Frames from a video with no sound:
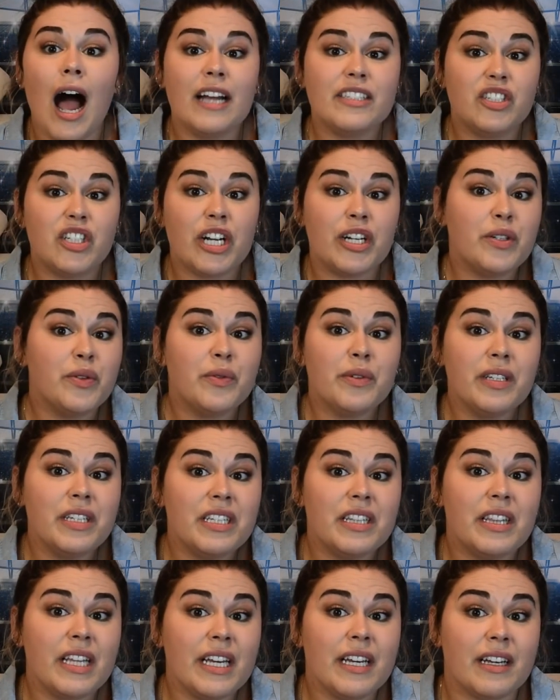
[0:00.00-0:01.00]

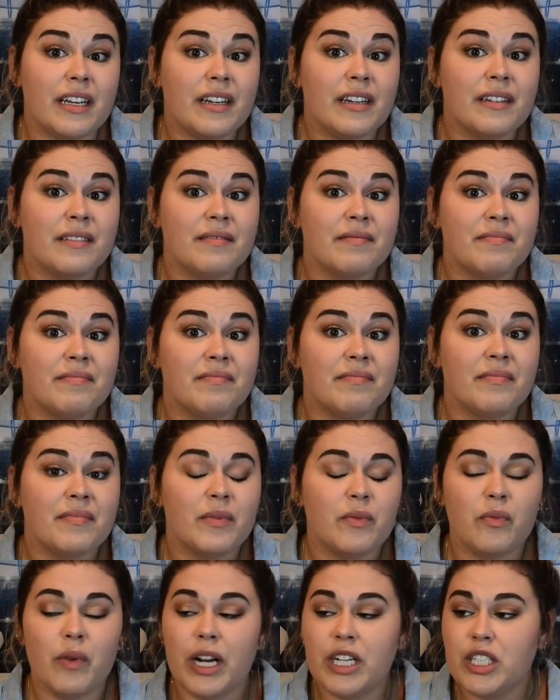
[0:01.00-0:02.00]
genuinely think
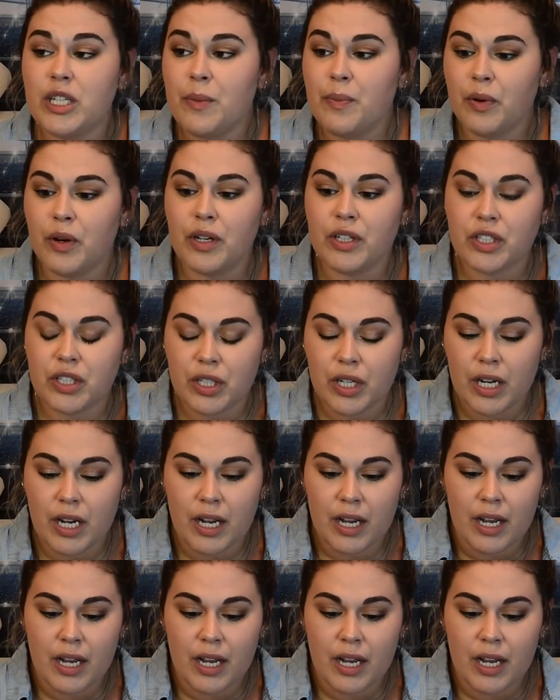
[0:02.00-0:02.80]
Reggie Bush,